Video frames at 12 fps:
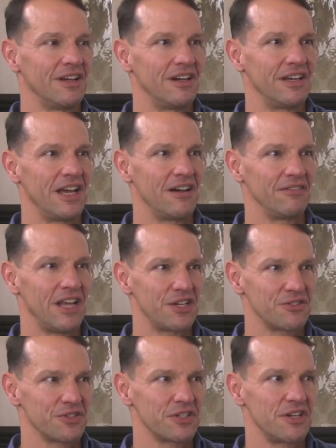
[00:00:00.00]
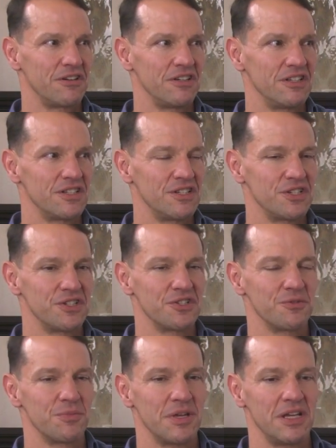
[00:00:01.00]
on how national security
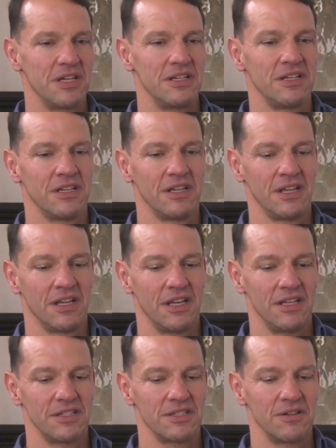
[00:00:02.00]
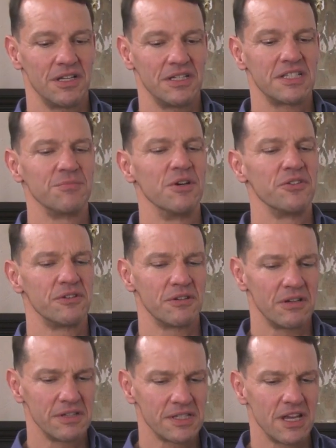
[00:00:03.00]
decisions are made. And so I did some
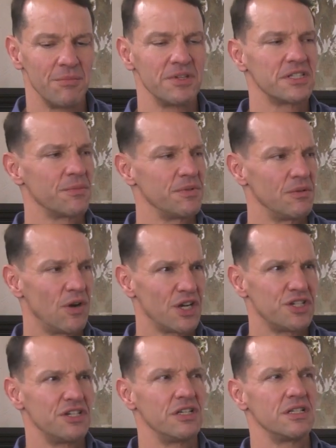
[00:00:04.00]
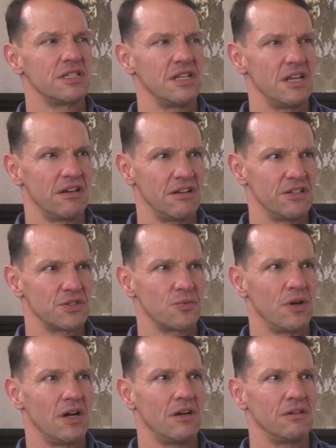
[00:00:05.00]
other assignments up in the Washington, D.C. area as
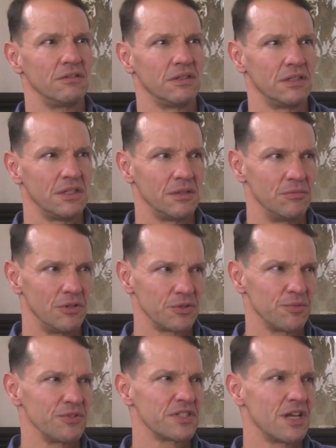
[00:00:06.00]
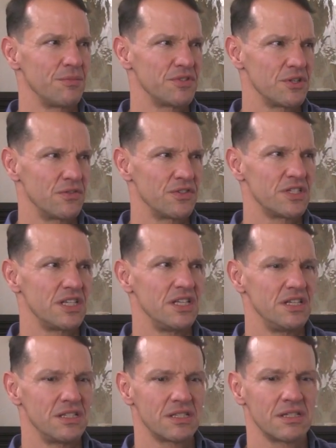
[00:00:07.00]
well, multiple assignments
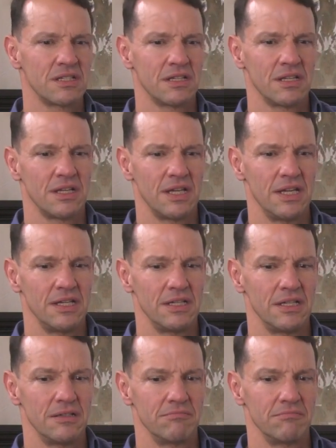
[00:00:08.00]
overseas, and